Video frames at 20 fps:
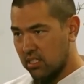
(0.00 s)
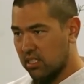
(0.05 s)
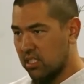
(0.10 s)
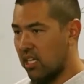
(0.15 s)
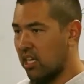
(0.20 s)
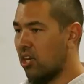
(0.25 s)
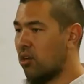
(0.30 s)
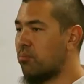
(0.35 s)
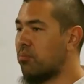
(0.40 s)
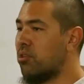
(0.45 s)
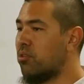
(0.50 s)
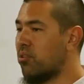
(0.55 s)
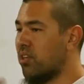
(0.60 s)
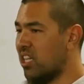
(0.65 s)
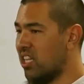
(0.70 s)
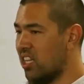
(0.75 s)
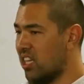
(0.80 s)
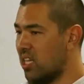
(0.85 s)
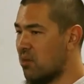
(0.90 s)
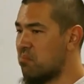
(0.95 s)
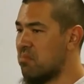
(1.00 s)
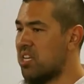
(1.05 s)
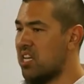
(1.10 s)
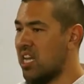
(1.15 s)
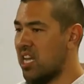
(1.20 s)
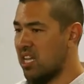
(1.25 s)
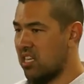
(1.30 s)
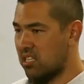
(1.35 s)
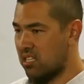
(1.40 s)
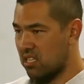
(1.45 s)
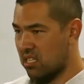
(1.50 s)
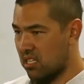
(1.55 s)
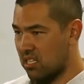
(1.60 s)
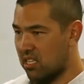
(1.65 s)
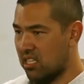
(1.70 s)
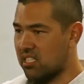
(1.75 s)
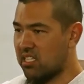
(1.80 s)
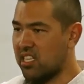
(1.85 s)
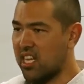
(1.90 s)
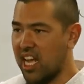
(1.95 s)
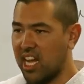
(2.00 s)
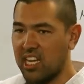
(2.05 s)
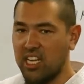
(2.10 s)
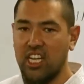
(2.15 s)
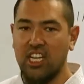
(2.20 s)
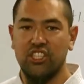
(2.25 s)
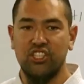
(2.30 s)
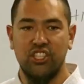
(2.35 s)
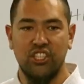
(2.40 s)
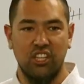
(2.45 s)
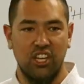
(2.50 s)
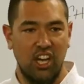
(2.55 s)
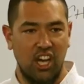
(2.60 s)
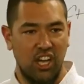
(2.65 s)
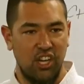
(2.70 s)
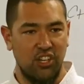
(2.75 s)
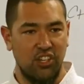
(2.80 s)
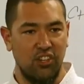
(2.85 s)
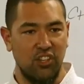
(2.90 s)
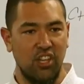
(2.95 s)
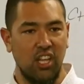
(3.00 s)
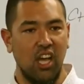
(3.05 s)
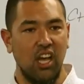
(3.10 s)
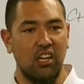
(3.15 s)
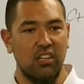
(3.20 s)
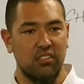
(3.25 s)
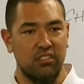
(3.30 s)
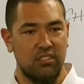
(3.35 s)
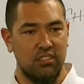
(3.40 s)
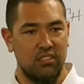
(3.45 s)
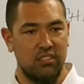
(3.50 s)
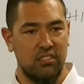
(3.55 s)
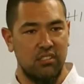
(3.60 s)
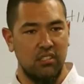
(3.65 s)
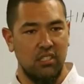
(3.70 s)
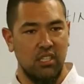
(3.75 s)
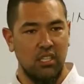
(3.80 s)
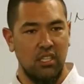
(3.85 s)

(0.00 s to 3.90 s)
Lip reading: to help you eliminate the stagnation caught in your lungs.